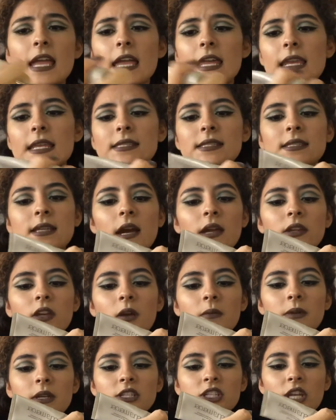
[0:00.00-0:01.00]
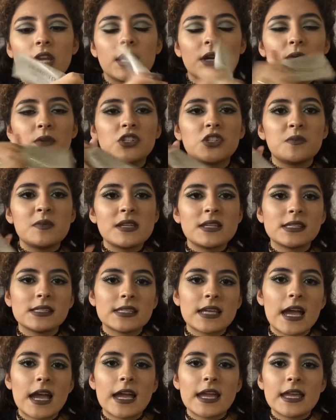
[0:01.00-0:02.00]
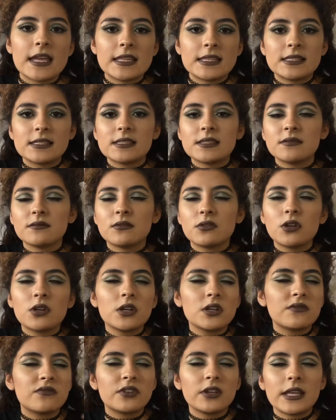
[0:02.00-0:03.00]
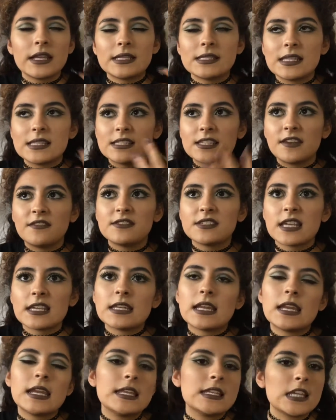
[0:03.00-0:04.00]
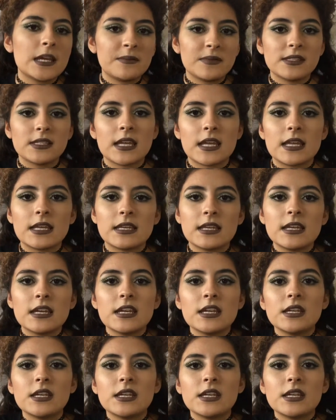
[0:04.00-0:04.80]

and it's non-comedogenic, which means that it's good for like sensitive skin, any type of skin.